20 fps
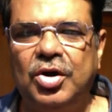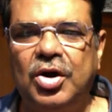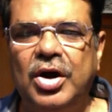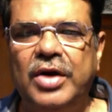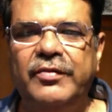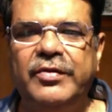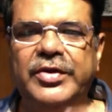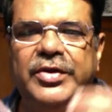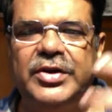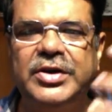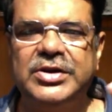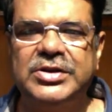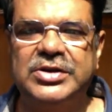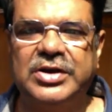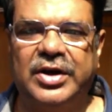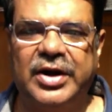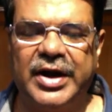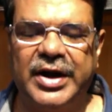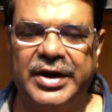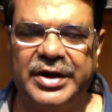everything is
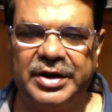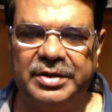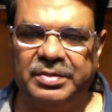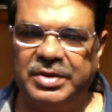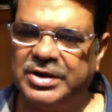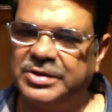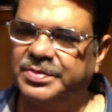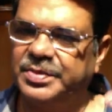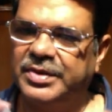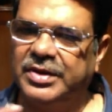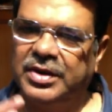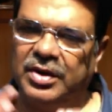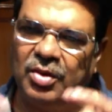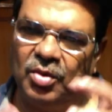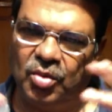great in Brihaspati.